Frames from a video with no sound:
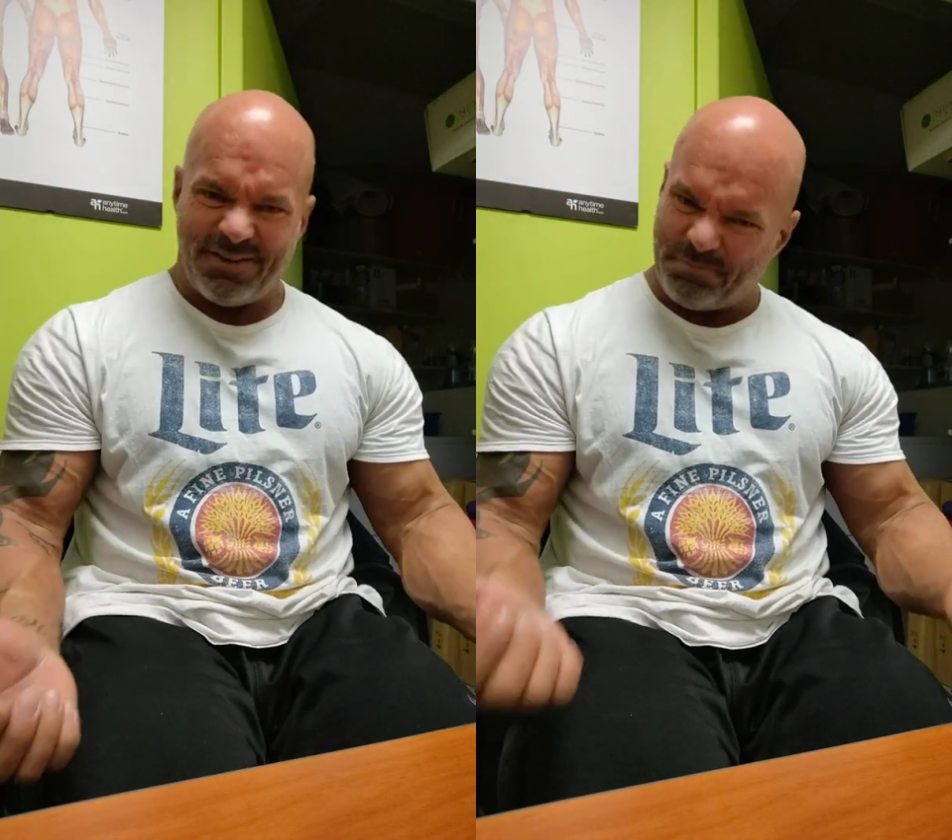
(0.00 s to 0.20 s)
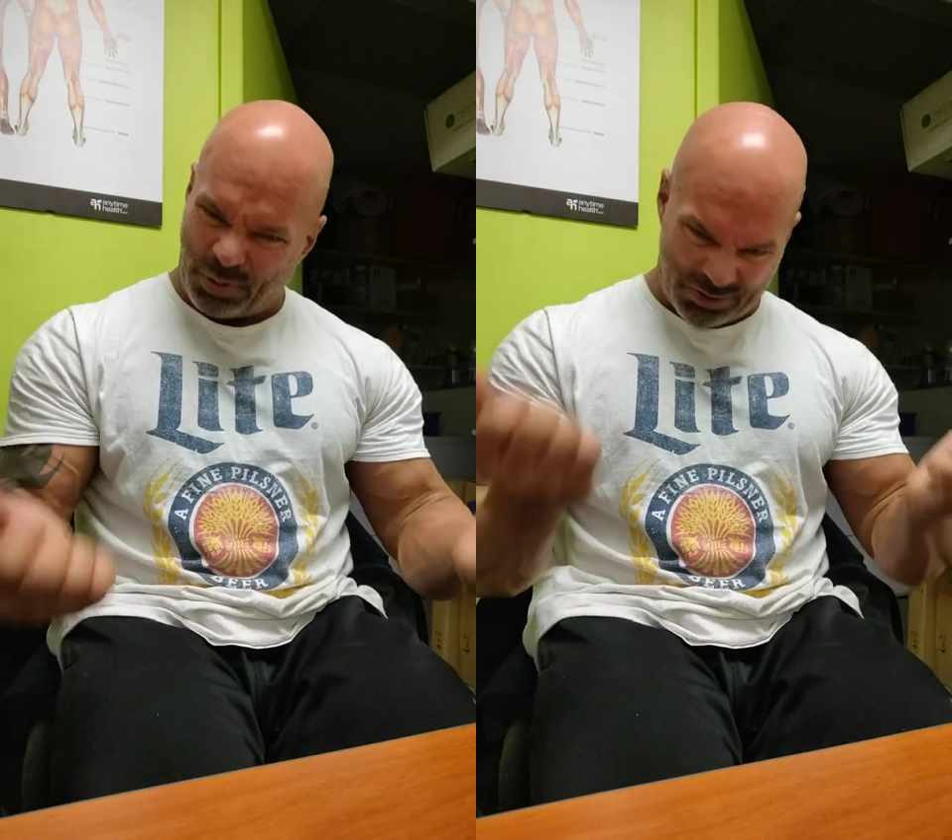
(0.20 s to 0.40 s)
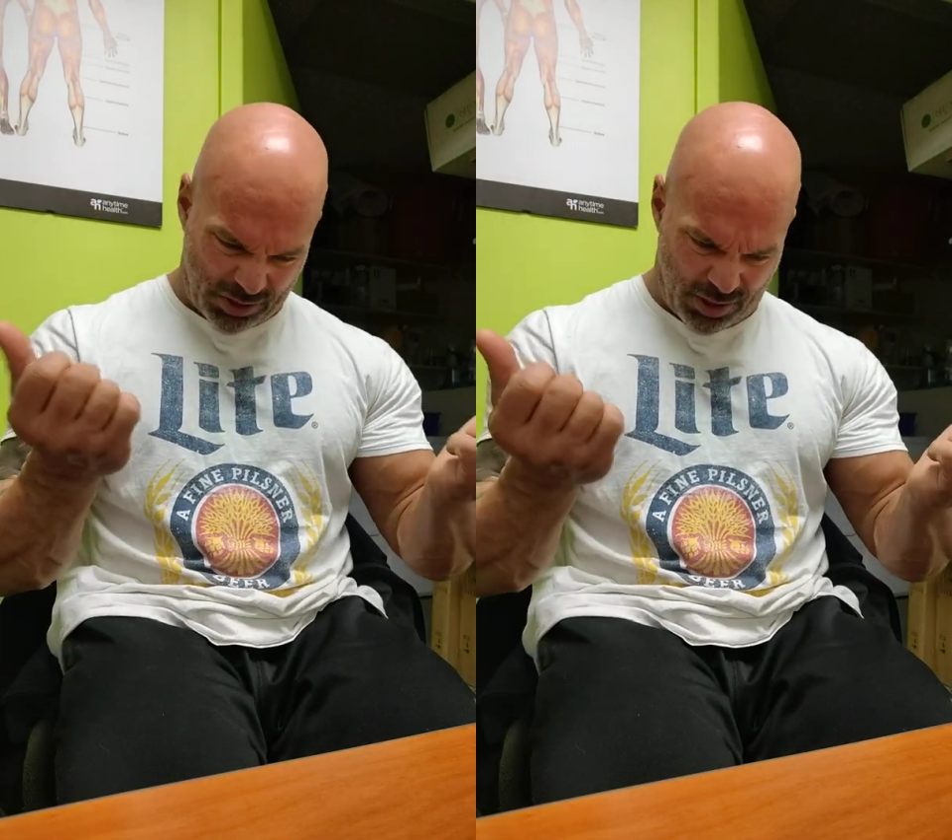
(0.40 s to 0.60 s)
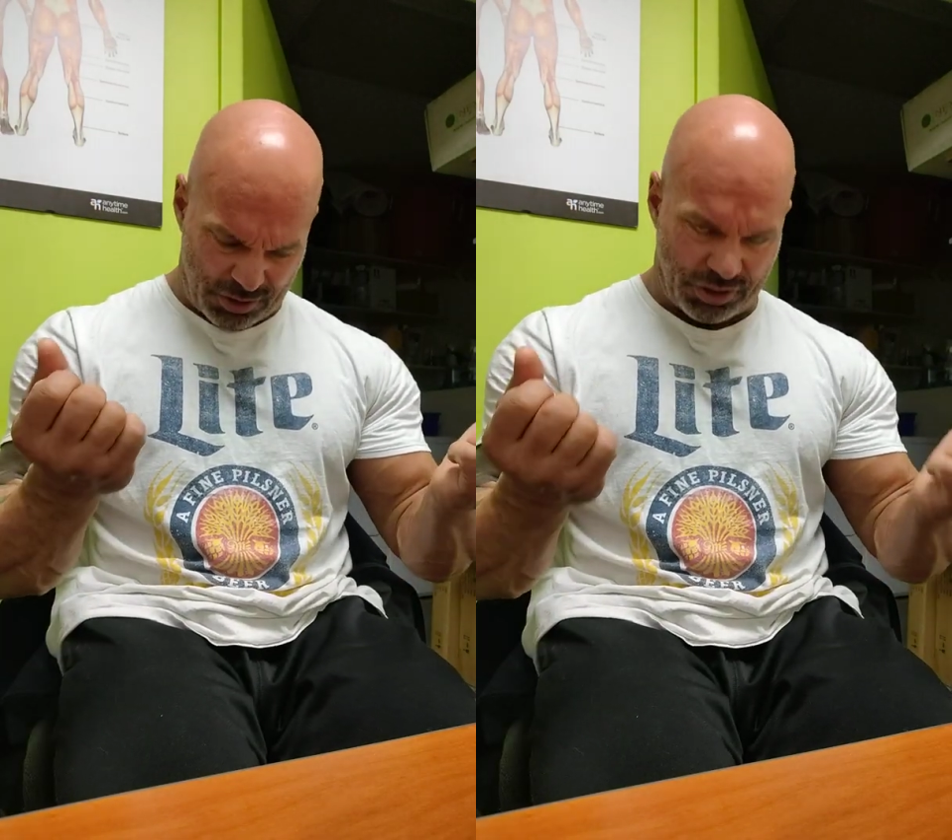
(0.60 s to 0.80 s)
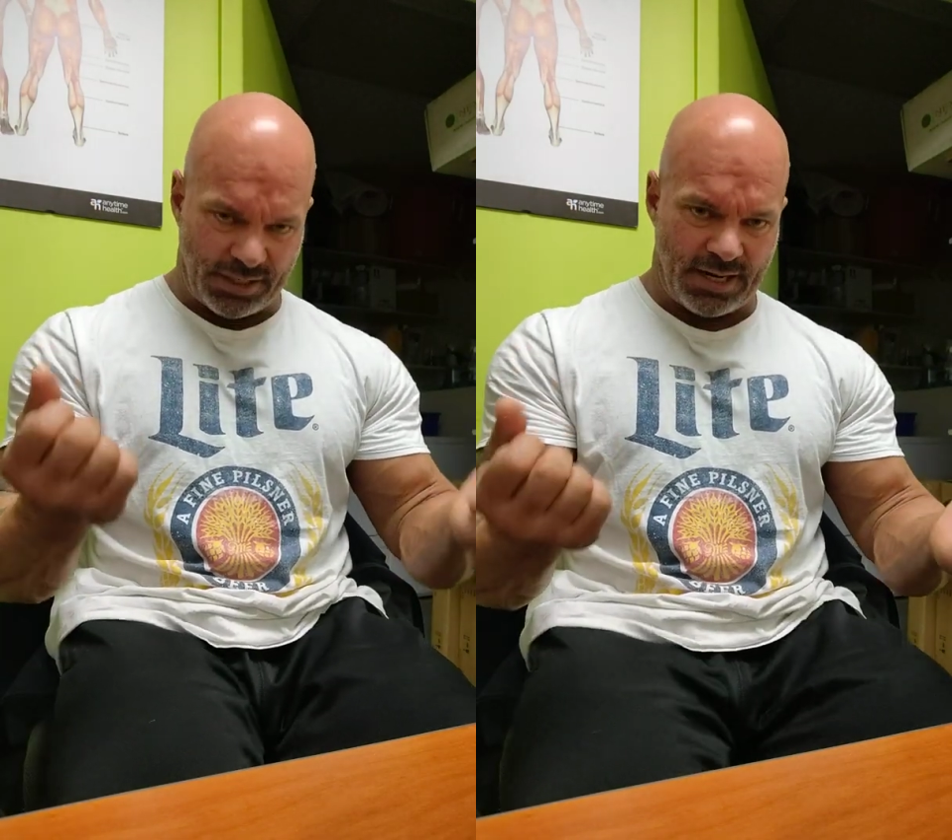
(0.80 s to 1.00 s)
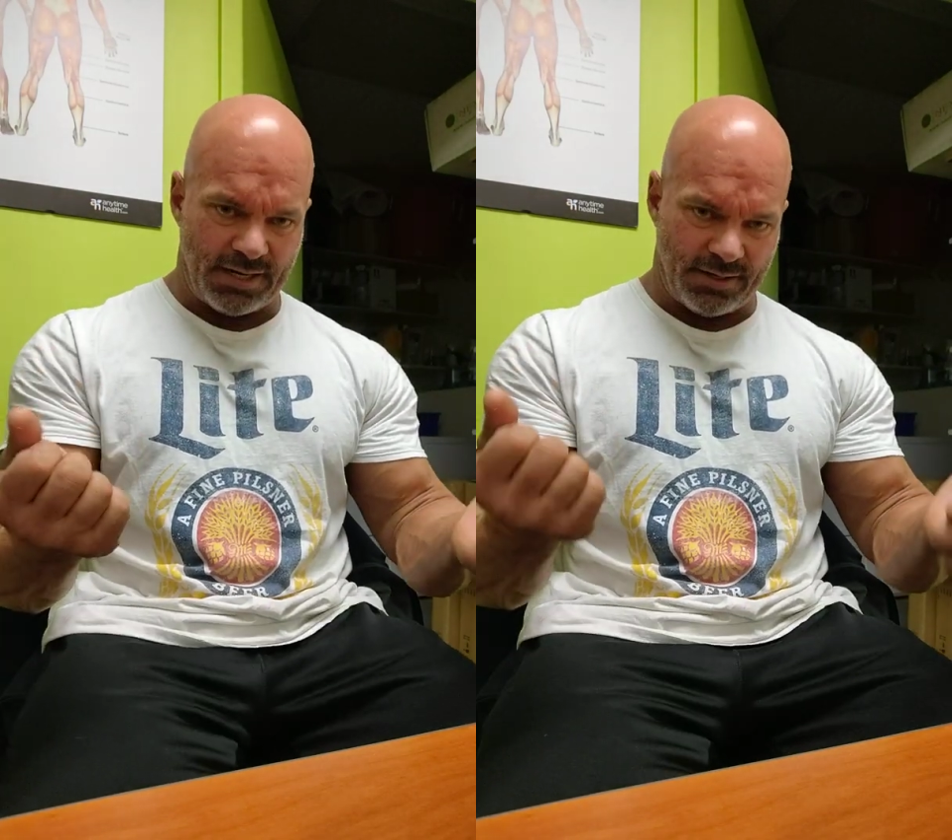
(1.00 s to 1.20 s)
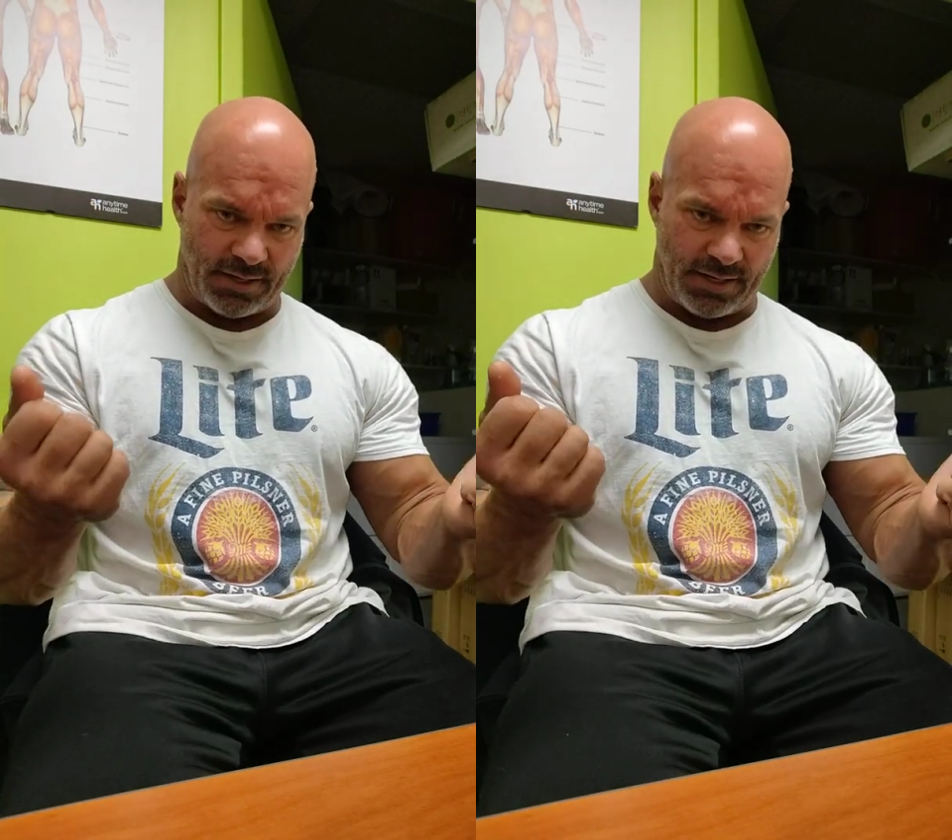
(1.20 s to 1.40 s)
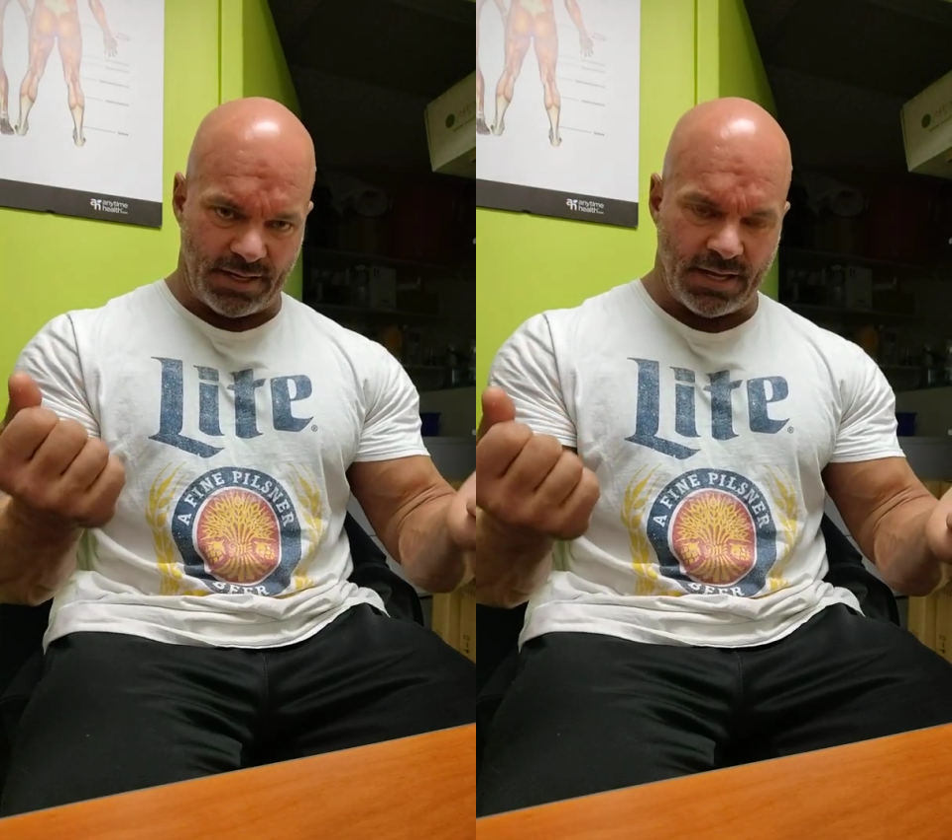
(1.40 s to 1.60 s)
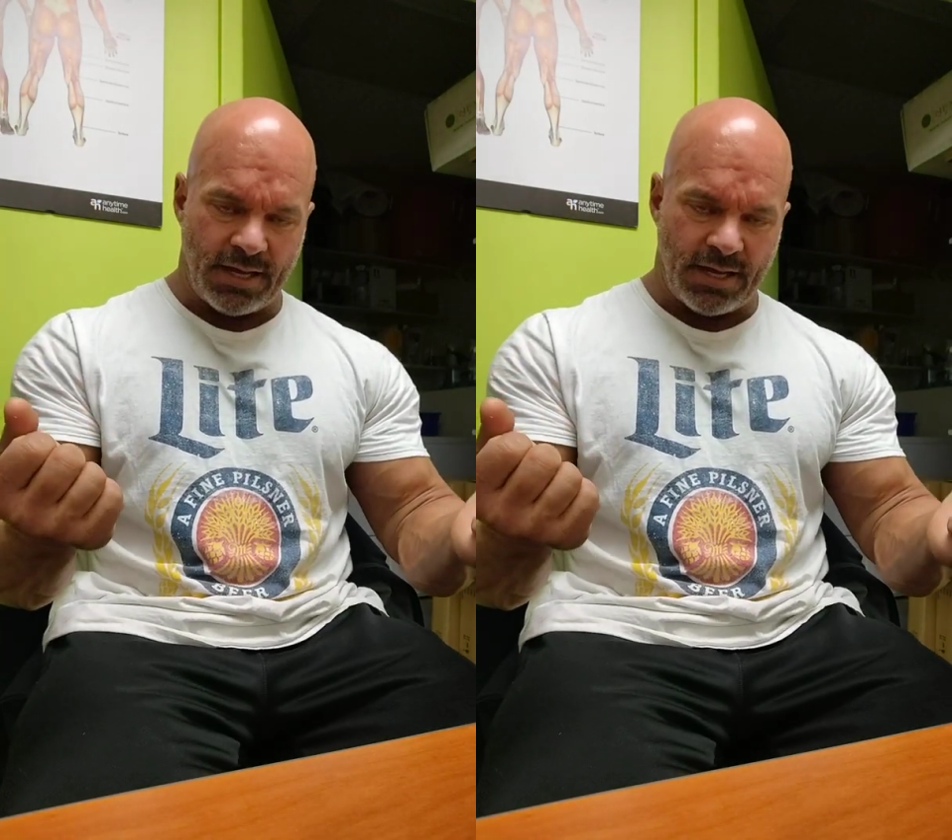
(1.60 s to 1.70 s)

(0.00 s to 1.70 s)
pulling as hard as you can, and